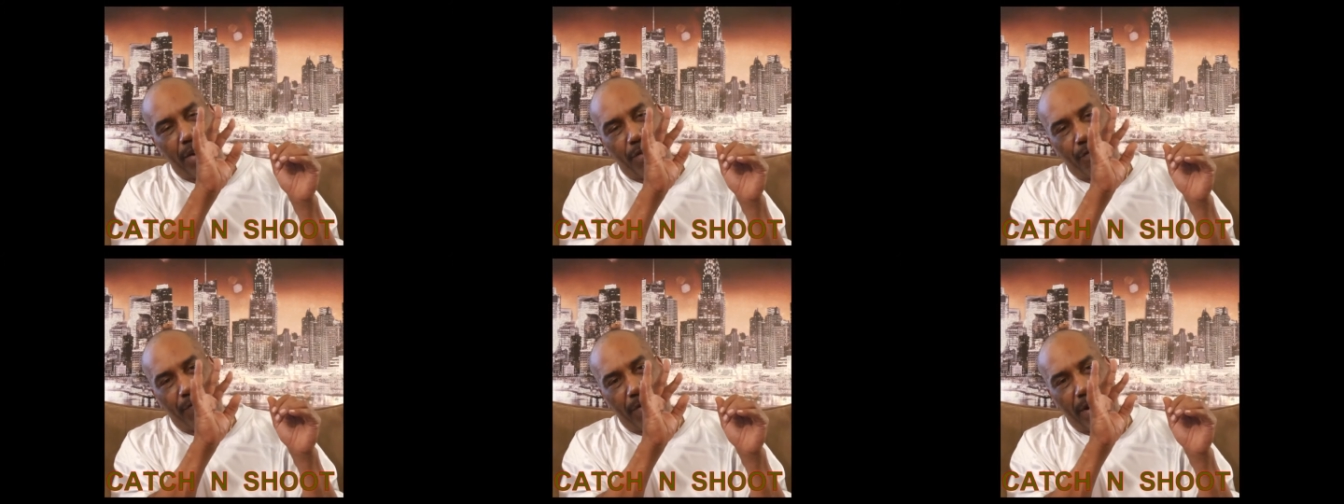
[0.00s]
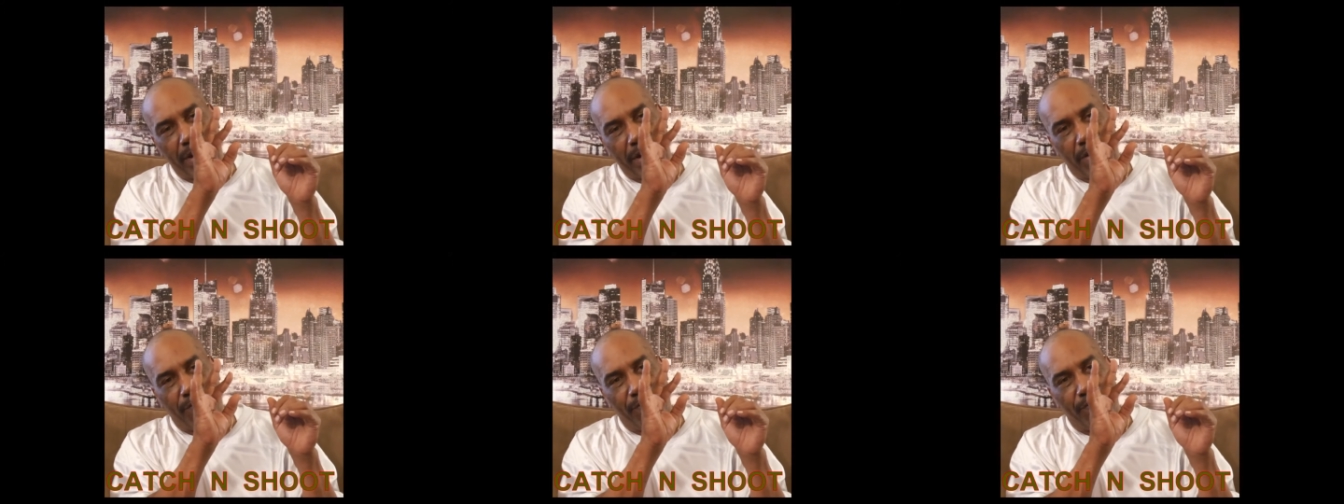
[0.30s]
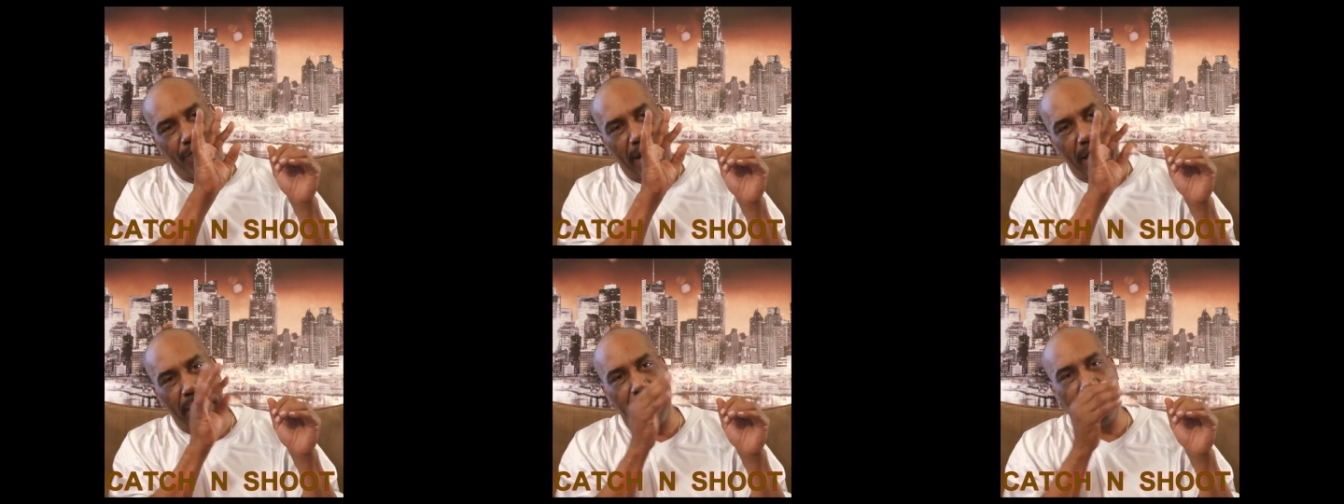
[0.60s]
in front of your
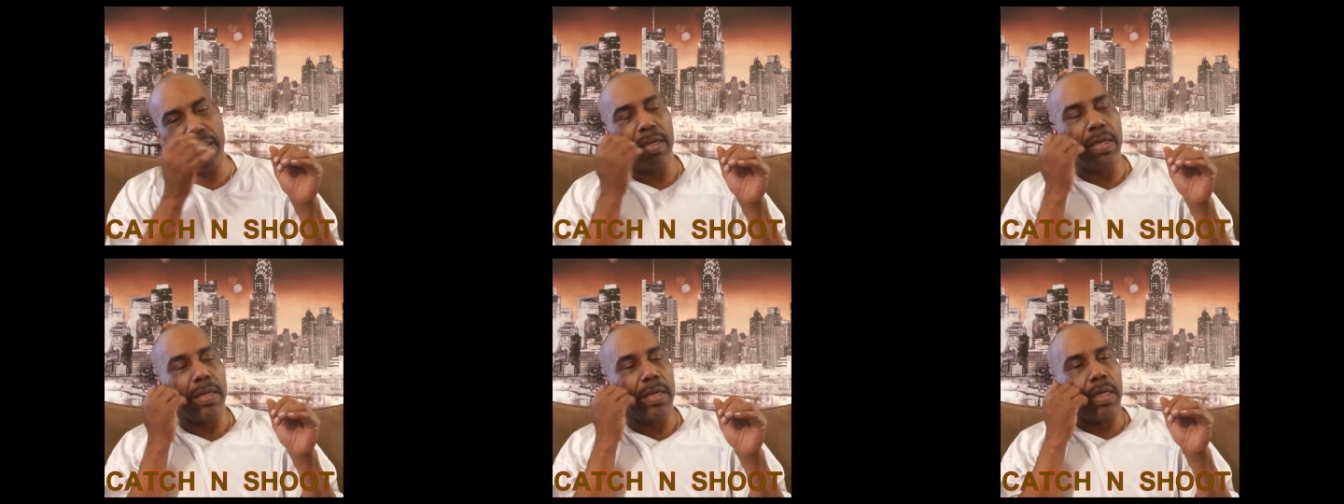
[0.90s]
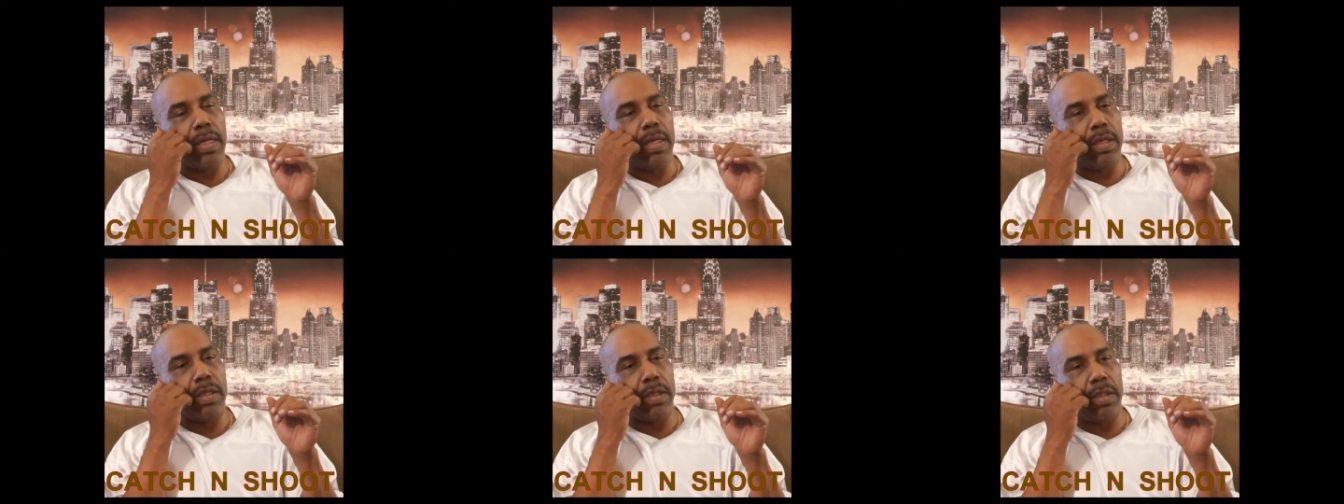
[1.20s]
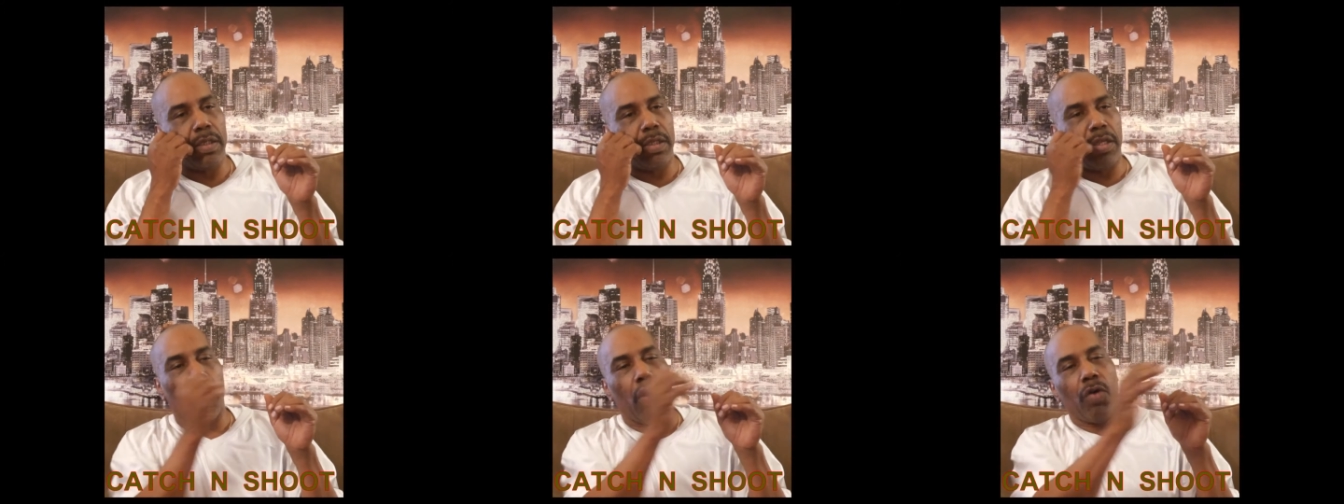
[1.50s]
face.
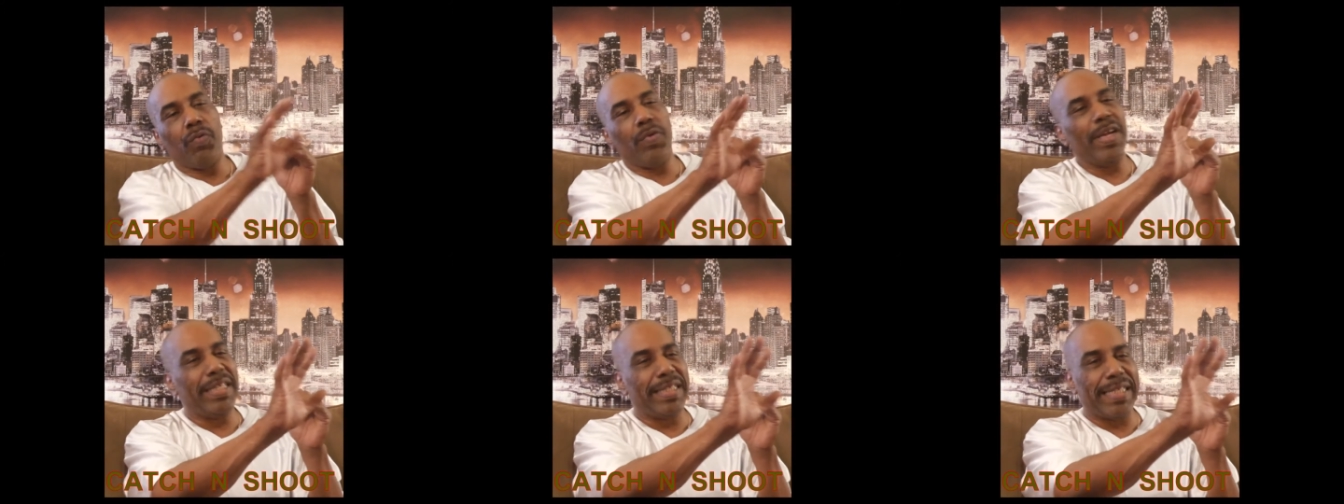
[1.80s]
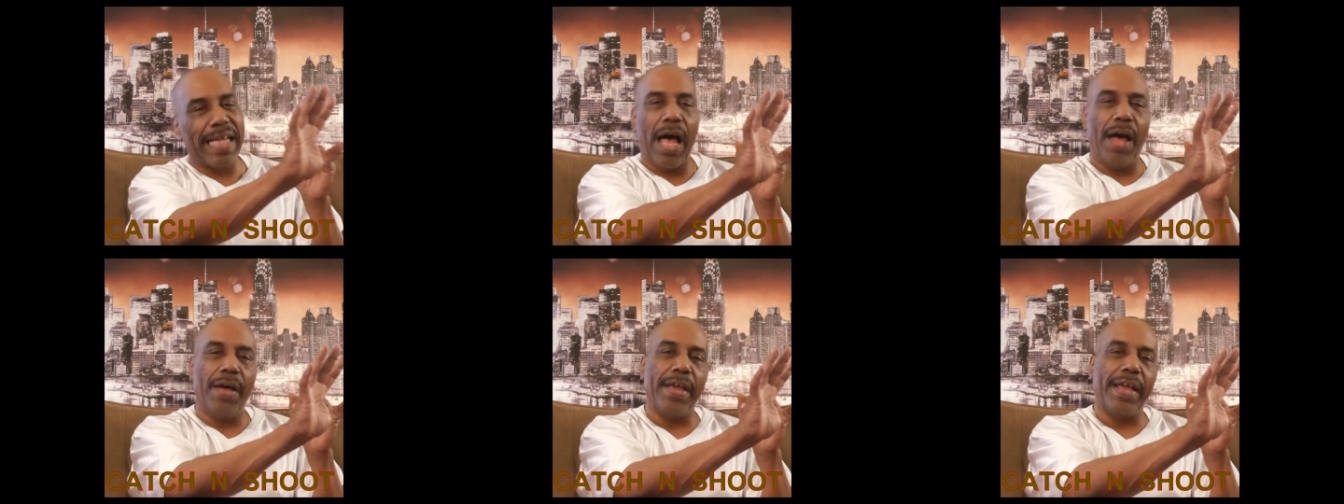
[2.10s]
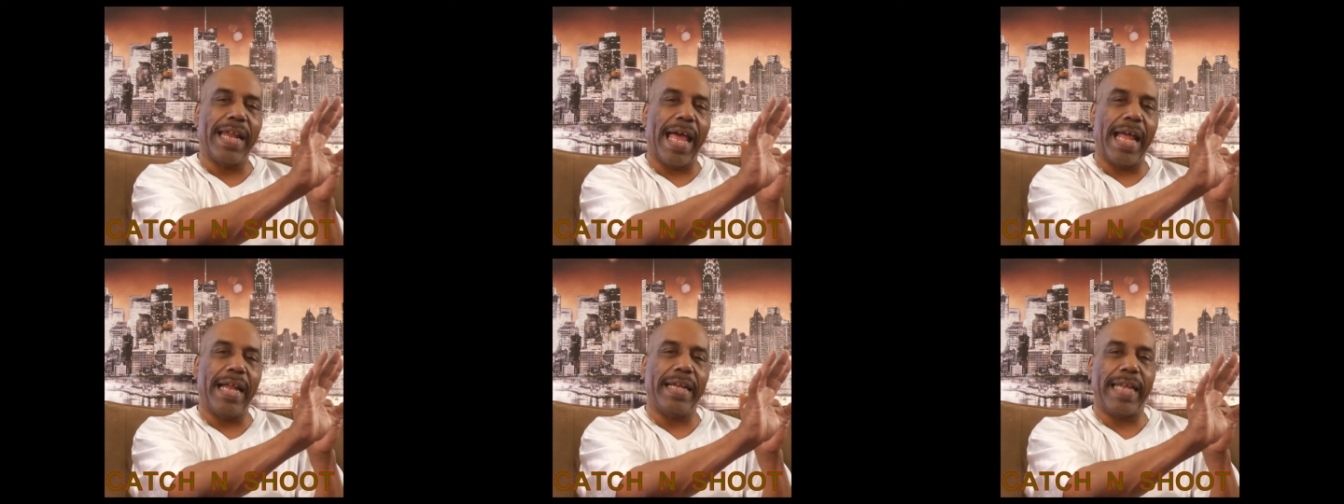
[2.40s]
Don't reach out
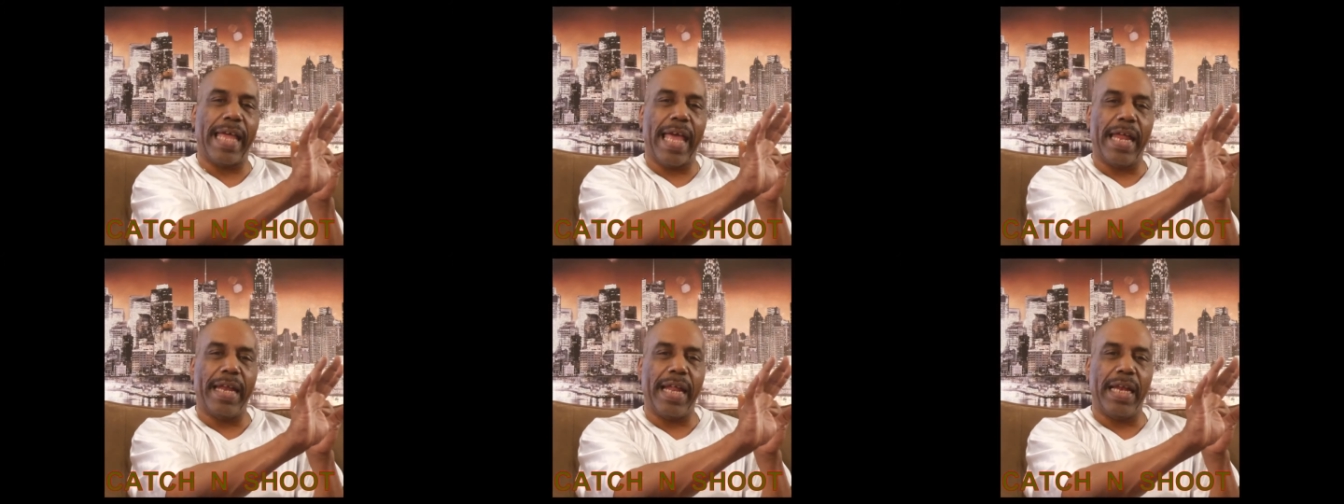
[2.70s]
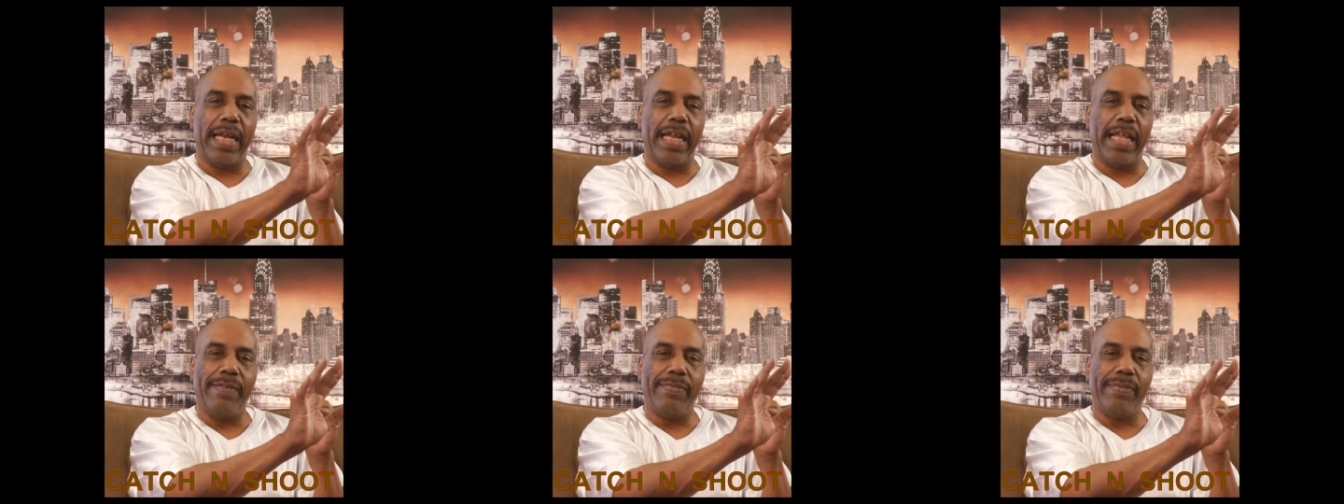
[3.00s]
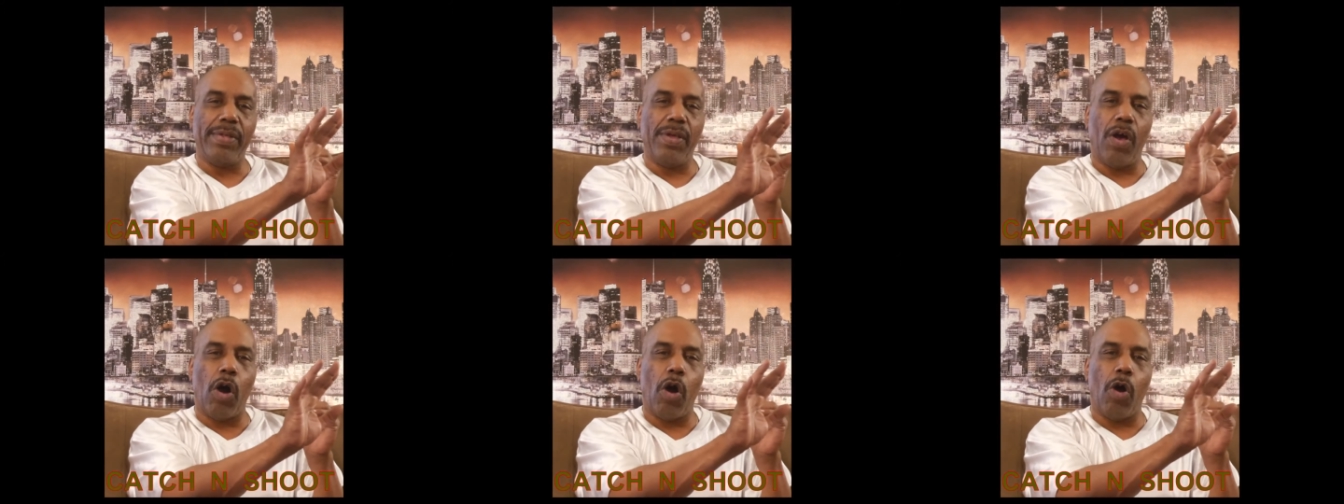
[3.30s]
here like that. That leaves
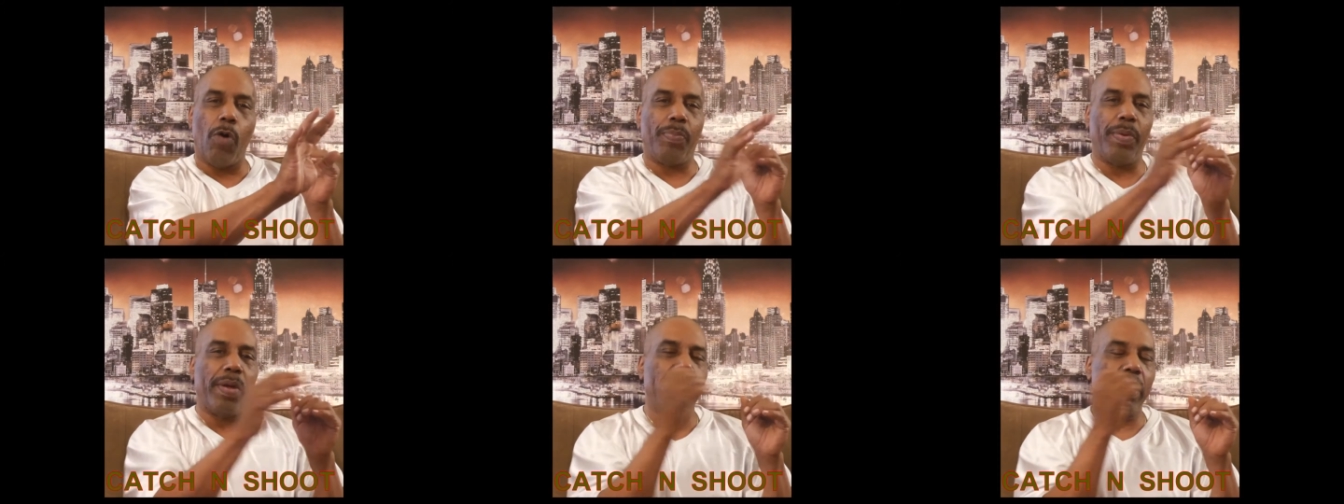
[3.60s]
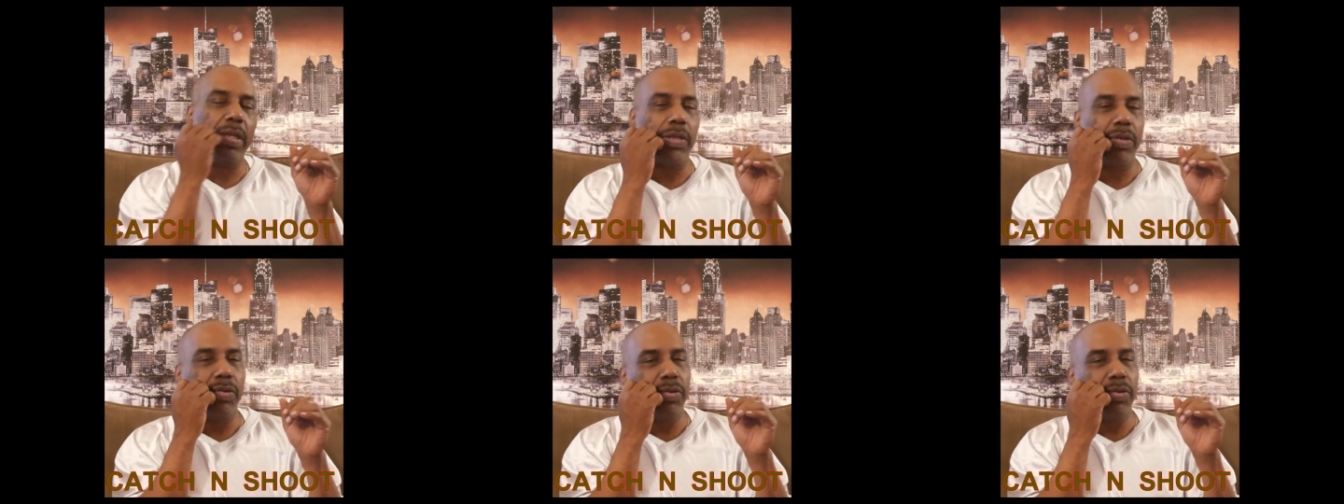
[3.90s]
you open. You